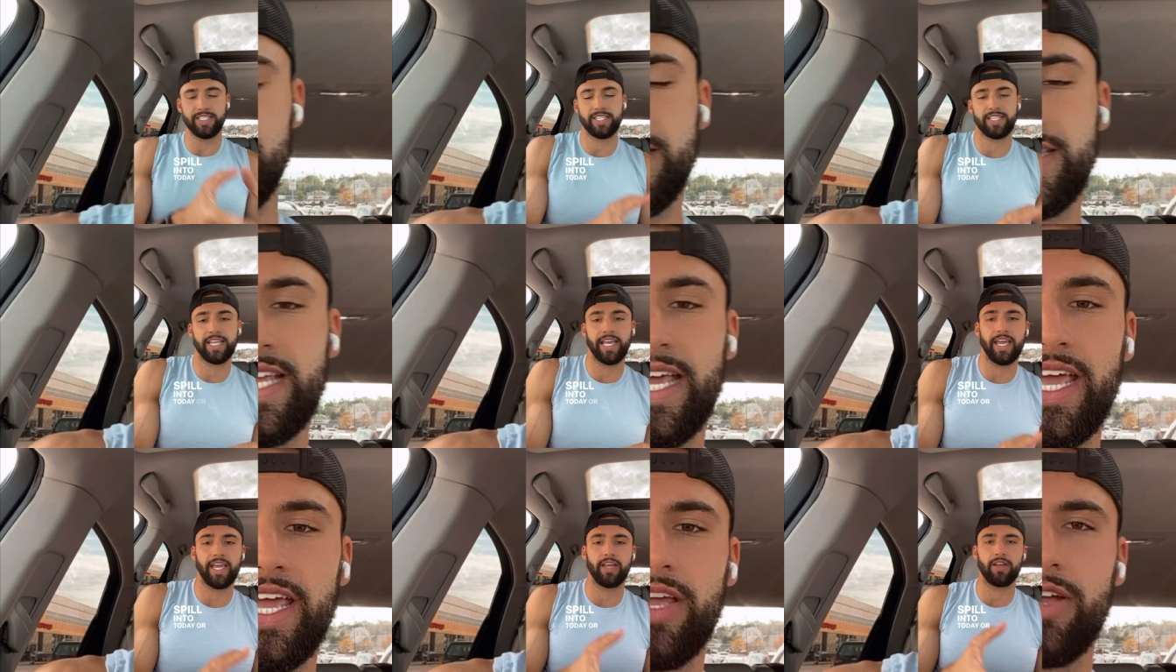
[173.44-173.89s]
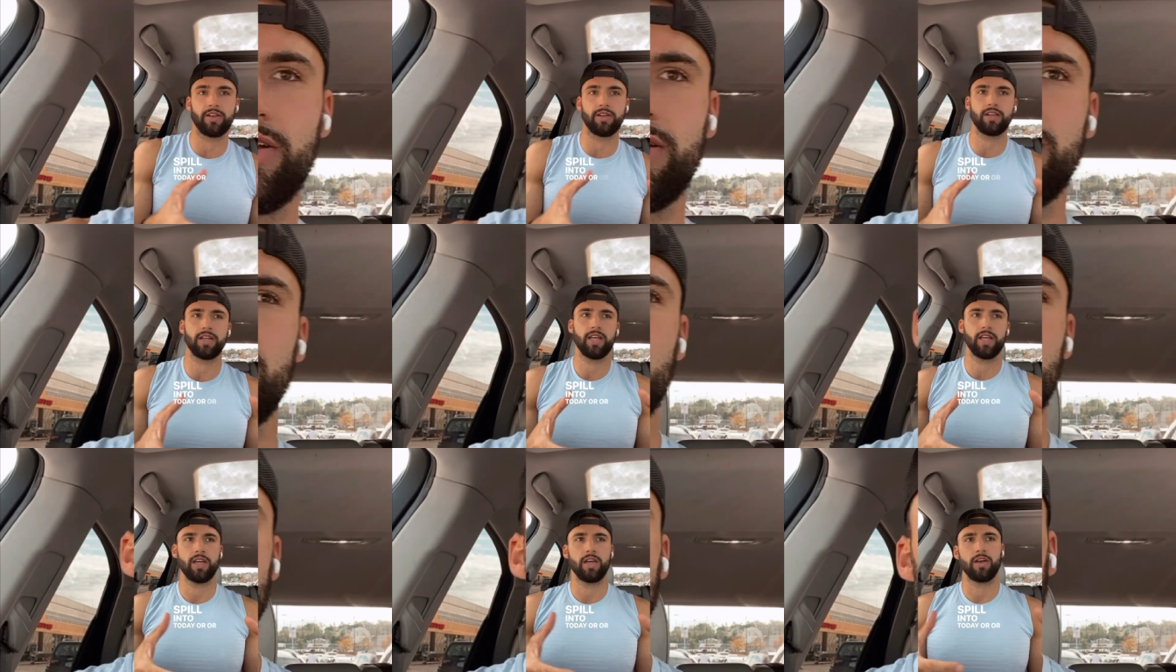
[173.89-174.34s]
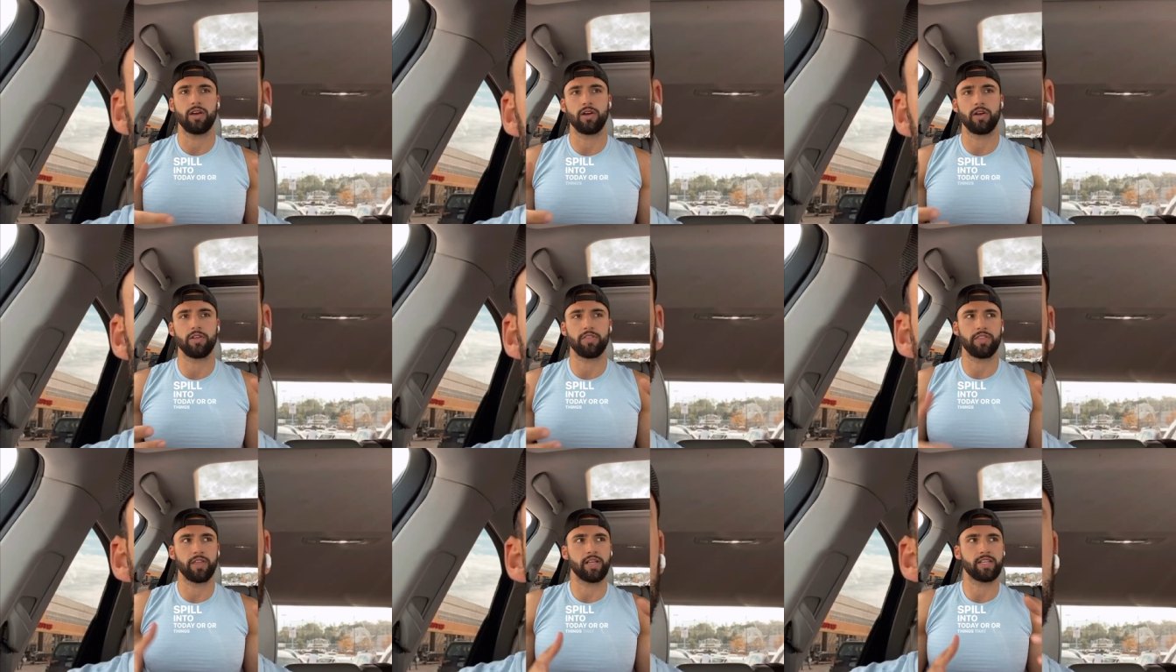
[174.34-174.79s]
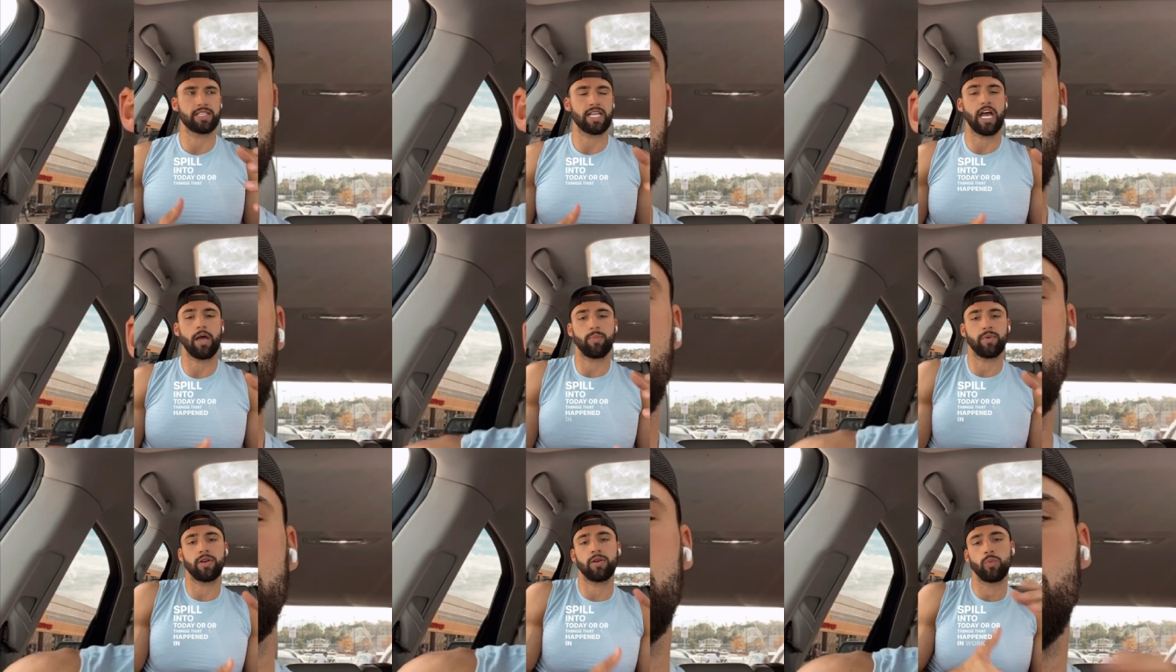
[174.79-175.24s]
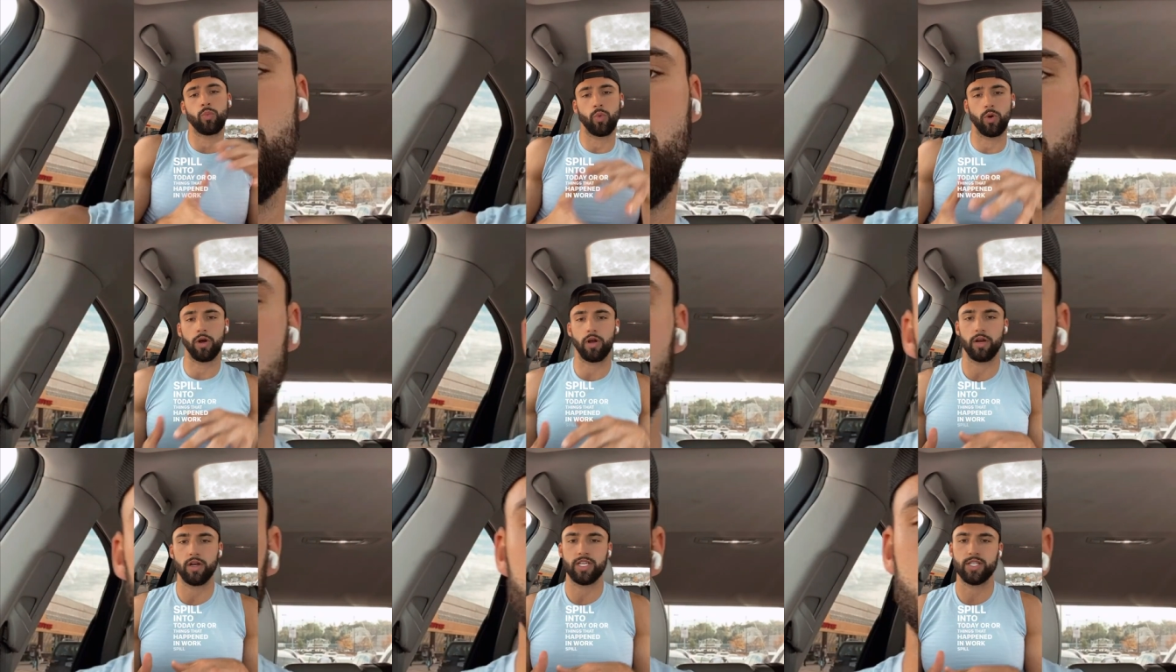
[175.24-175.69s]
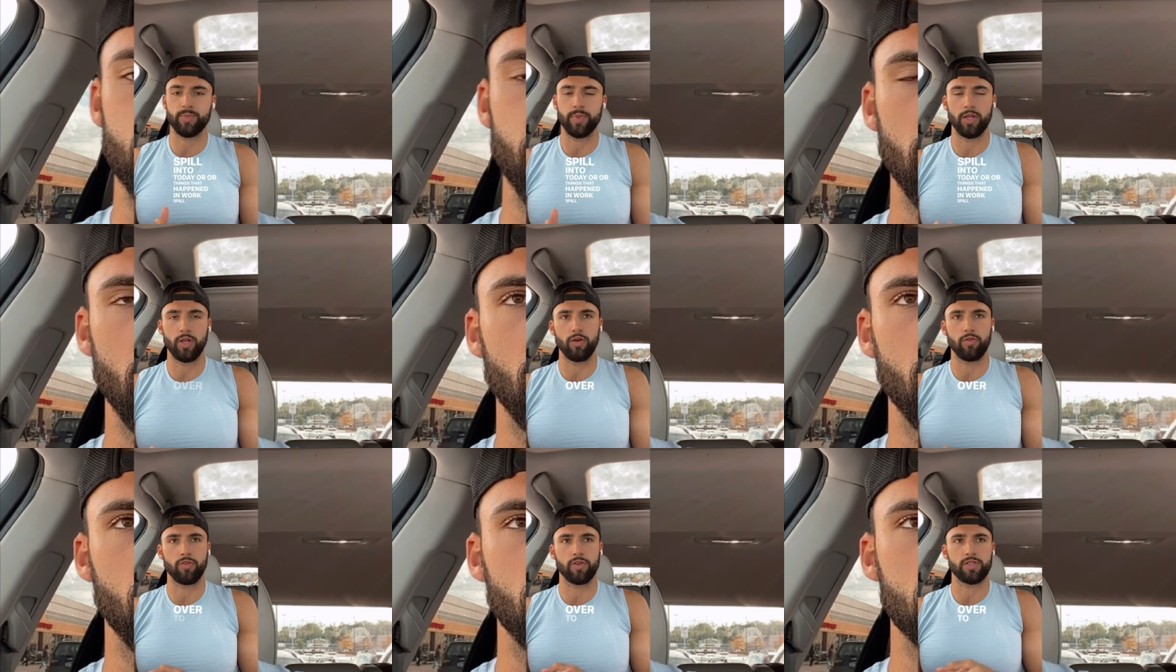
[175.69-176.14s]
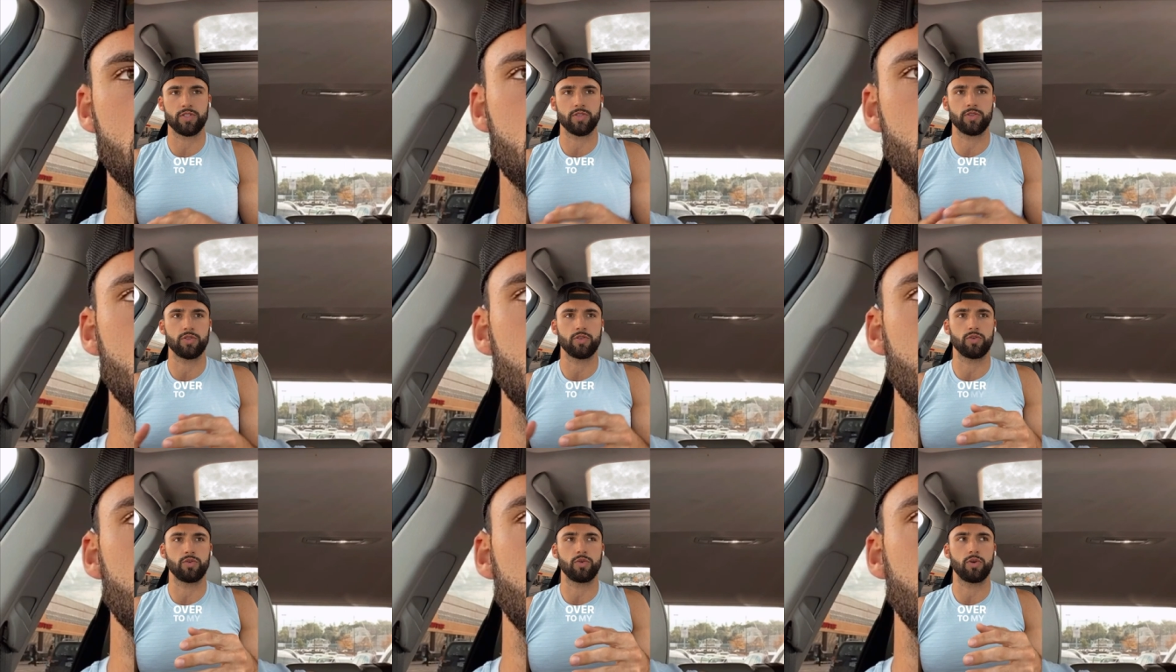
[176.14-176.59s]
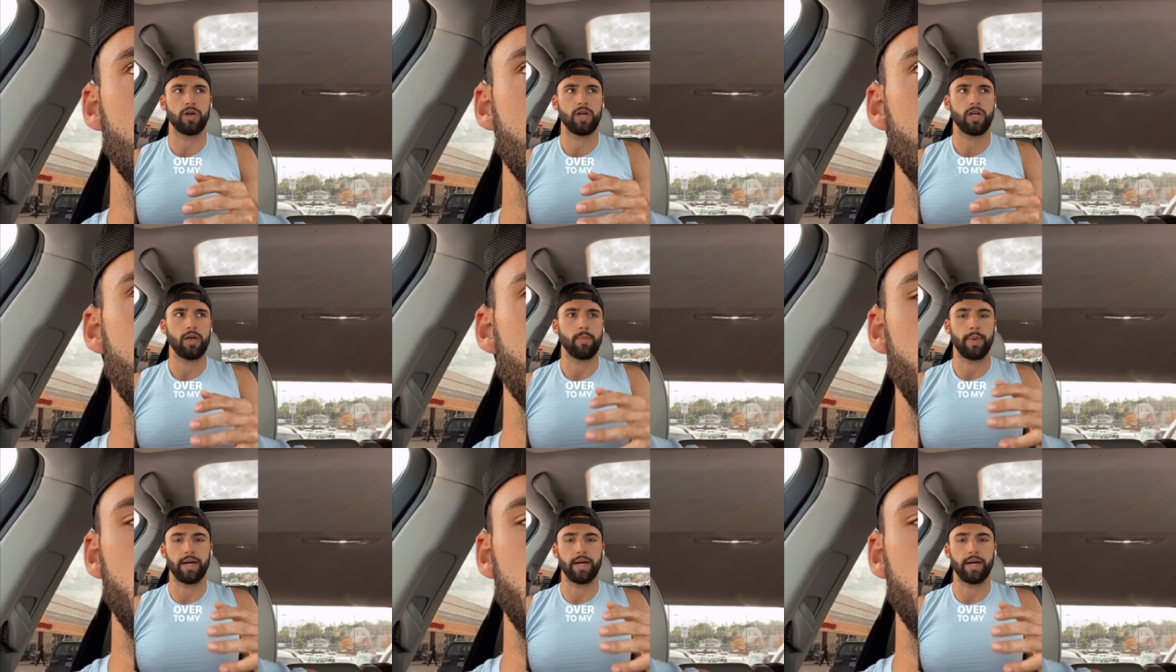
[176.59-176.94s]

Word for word: today, or or things that happened in work spill over to